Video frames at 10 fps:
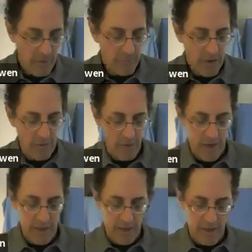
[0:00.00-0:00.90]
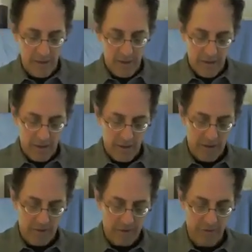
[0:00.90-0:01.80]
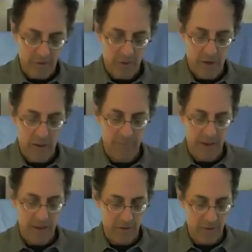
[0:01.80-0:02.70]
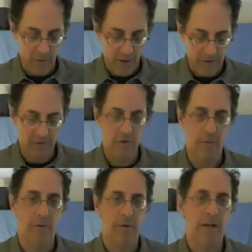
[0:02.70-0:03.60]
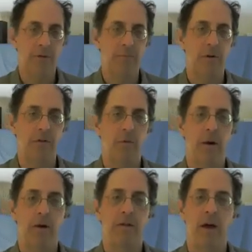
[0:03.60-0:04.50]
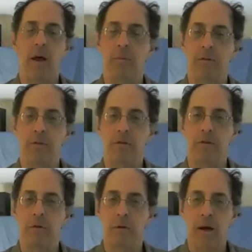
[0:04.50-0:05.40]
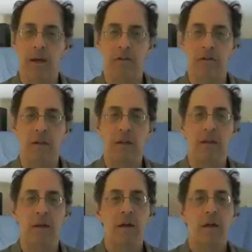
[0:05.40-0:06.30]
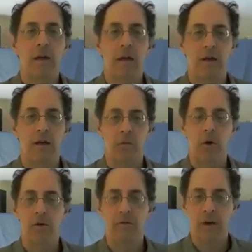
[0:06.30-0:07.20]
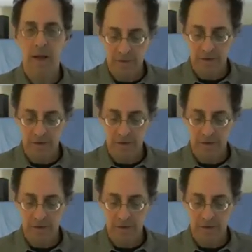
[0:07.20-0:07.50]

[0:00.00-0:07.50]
by writing this complicated quantity 2m over h bar squared times u0 minus e as 1 over eta